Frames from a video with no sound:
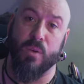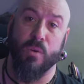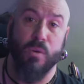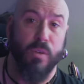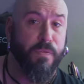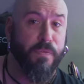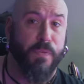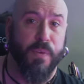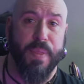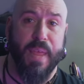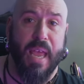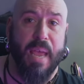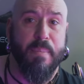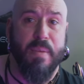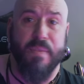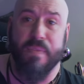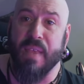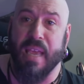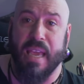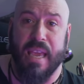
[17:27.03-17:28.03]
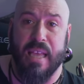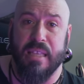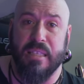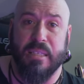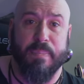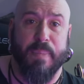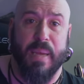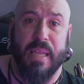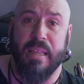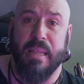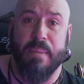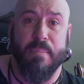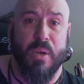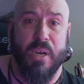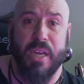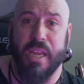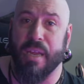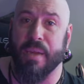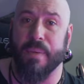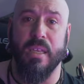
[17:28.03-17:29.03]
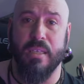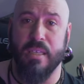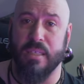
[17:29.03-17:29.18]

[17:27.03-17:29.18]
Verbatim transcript: Good for them if they can spend the money.